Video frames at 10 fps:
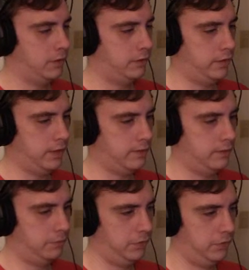So I guess
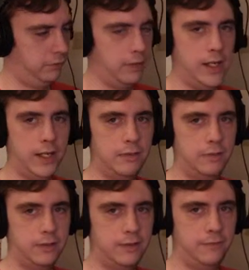the blue rock
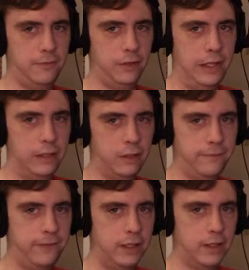was for inner
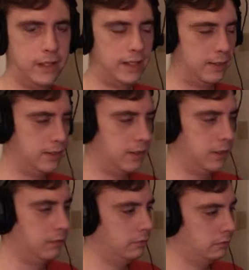fear kind of
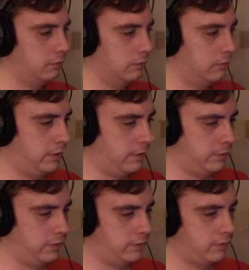thing, as
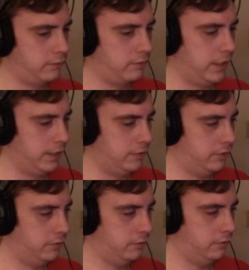opposed to
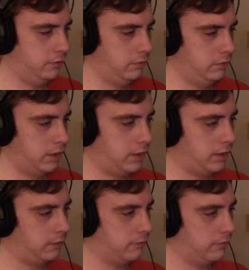rage.
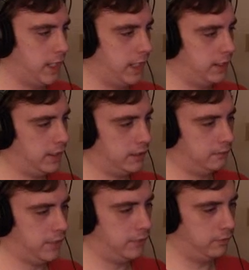Anything red I
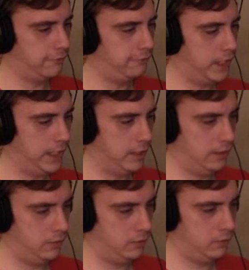can break with
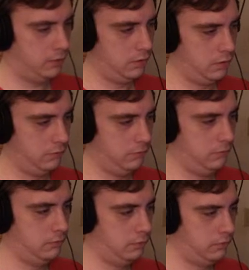fire or
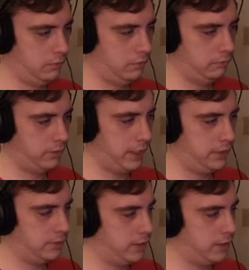the rage